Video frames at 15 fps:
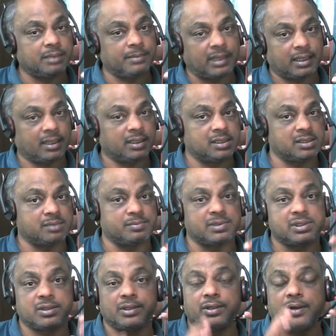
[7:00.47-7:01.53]
mechanism.
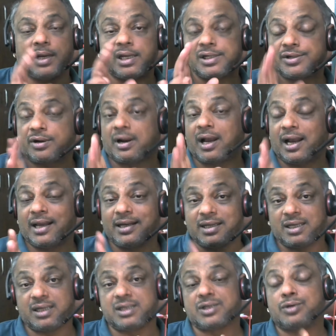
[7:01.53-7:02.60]
So your Entra ID
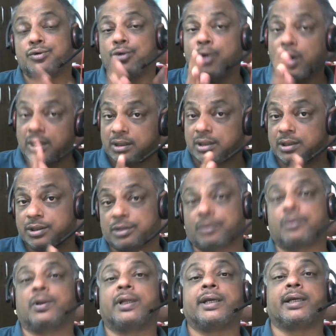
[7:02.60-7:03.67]
is not
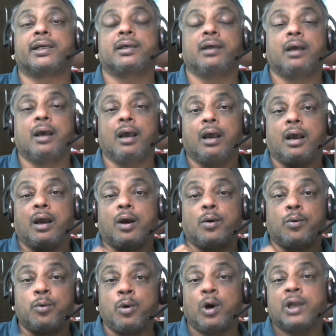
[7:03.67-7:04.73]
controlling
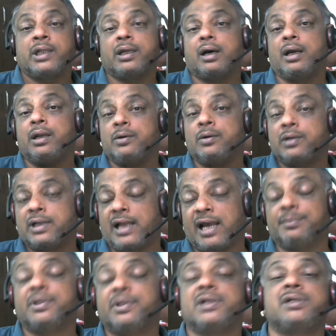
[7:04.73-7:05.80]
what a local
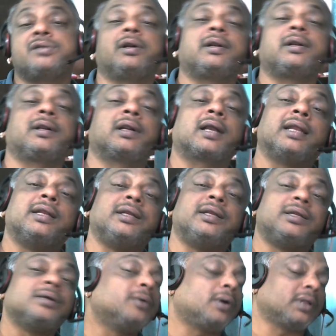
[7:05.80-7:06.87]
administrator can
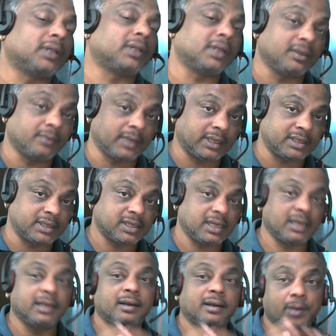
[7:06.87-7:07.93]
do on the device.
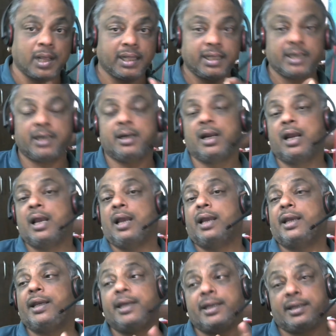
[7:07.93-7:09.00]
Rather,
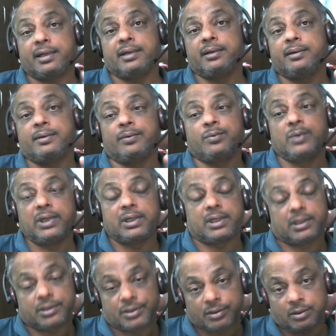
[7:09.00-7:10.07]
it will
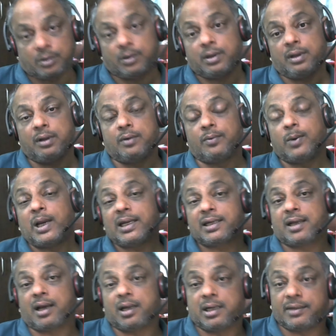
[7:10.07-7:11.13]
control what
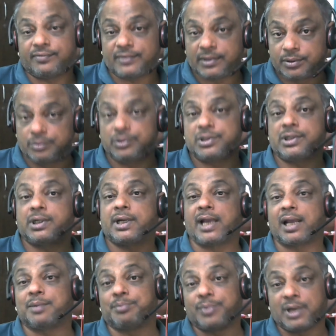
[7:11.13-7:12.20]
kind of user
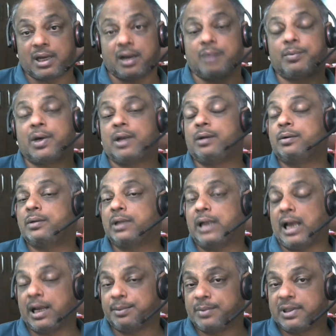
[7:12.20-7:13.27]
can become a local
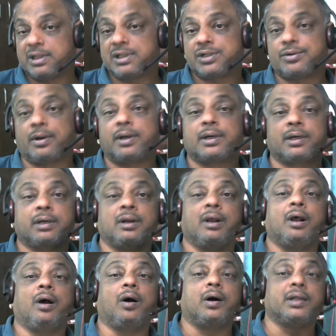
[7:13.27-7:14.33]
administrator
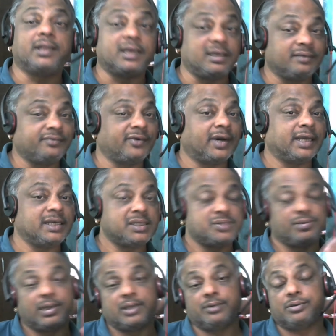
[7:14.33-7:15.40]
on the device
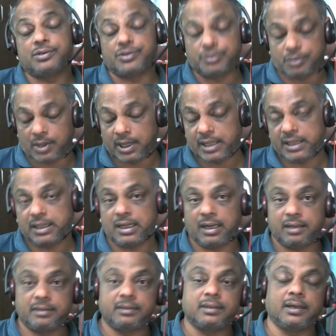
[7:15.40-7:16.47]
when you join
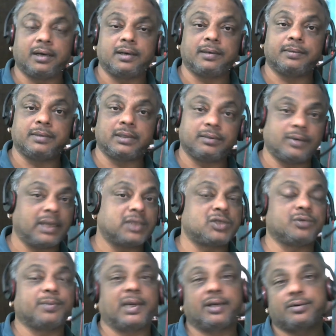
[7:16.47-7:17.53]
the device to
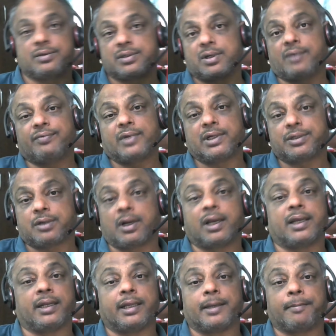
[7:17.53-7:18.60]
Microsoft Entra
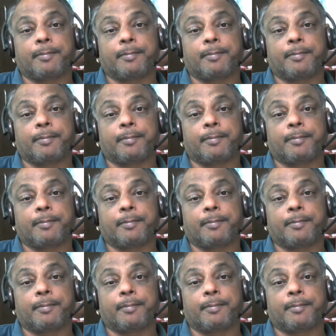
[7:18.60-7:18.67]
ID.